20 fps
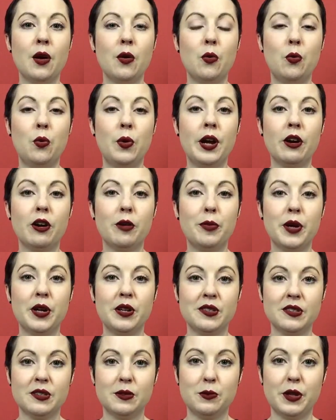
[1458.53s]
where a
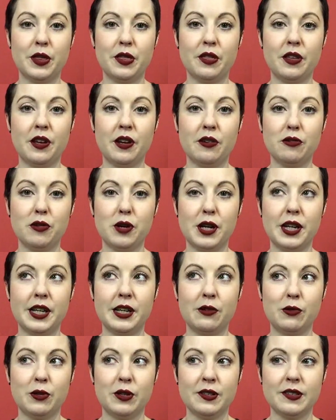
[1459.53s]
person with a chronic
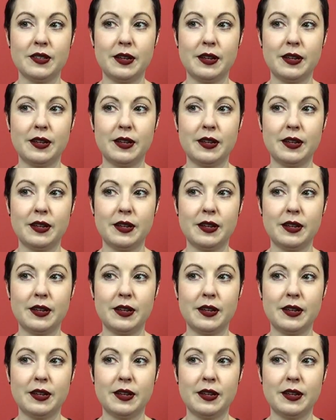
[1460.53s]
illness,